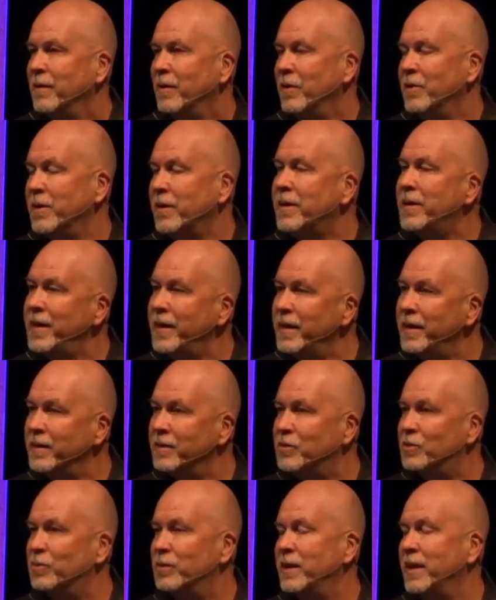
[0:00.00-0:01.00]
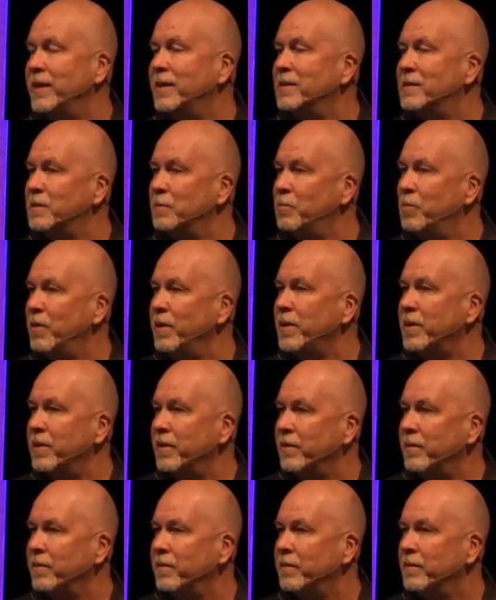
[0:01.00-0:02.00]
or your kids when they disappoint
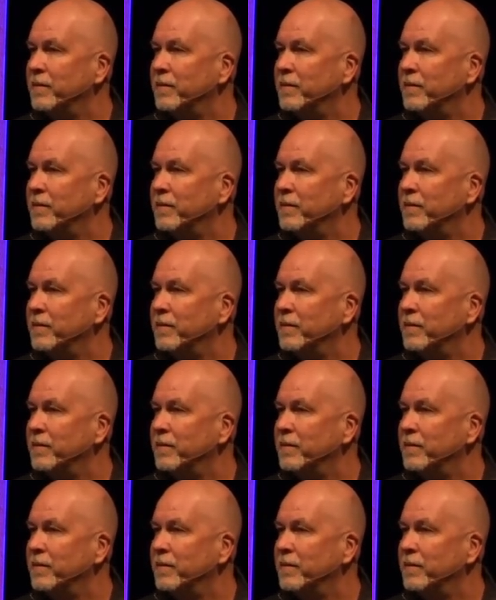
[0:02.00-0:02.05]
you,